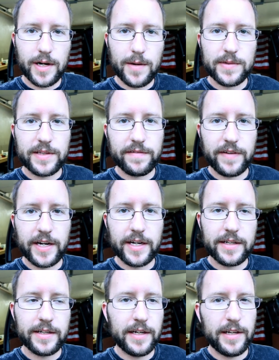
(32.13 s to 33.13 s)
on with the
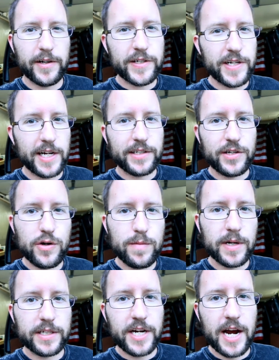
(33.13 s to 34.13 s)
van. There's not too
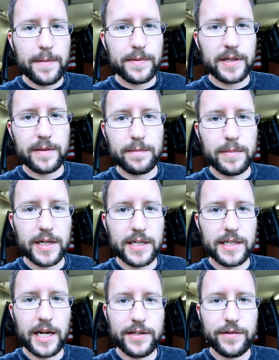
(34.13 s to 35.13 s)
much happening,
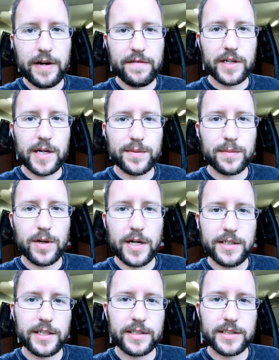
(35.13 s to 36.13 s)
but I do have a couple
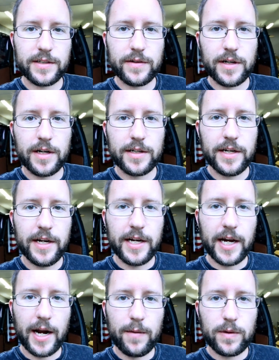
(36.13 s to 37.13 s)
projects going on,
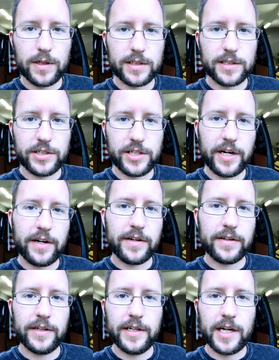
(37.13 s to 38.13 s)
and I wanted to
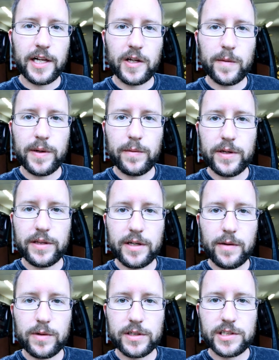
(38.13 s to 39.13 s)
share a little bit with you.
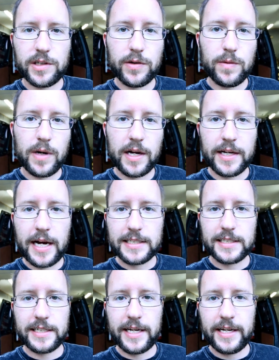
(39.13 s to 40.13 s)
I want to show you what I got
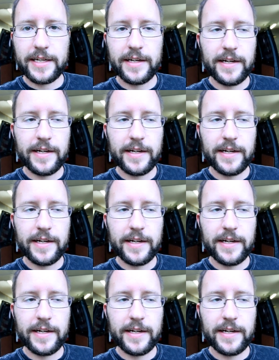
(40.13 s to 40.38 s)
today.